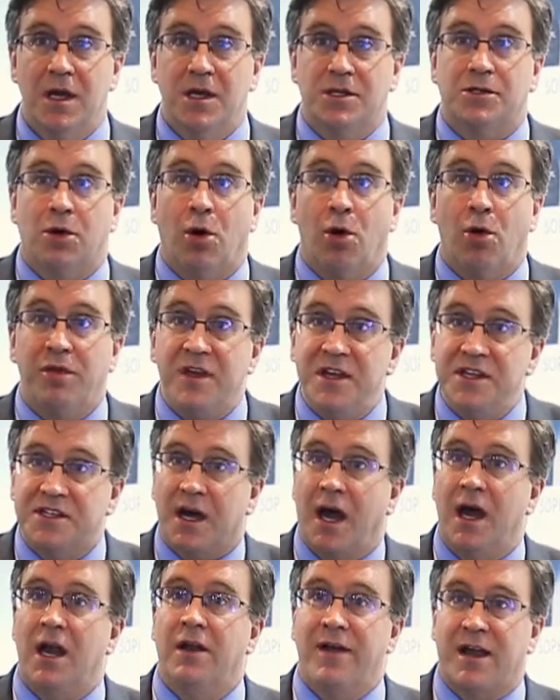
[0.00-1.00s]
So these
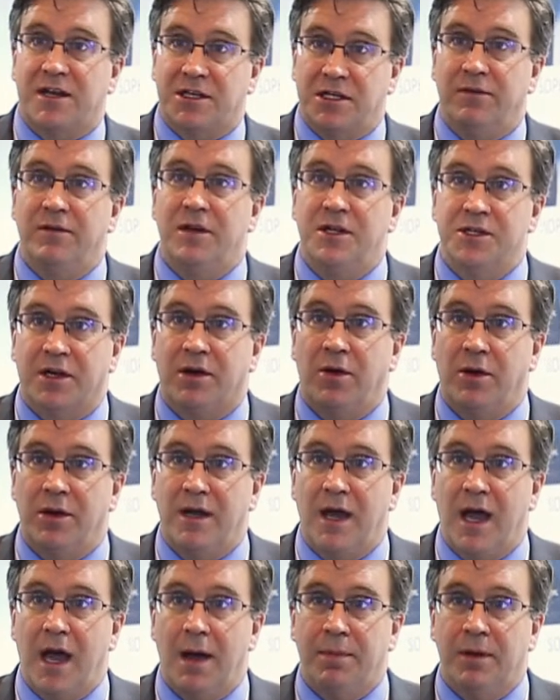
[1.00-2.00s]
kind of activities are going
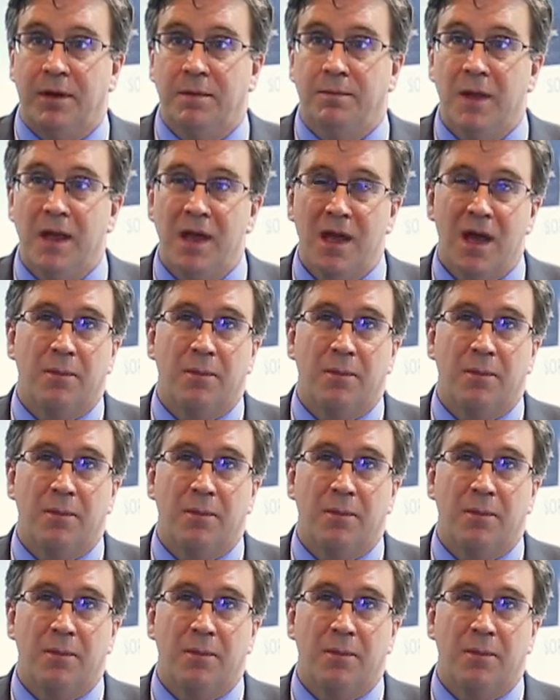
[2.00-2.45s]
to happen.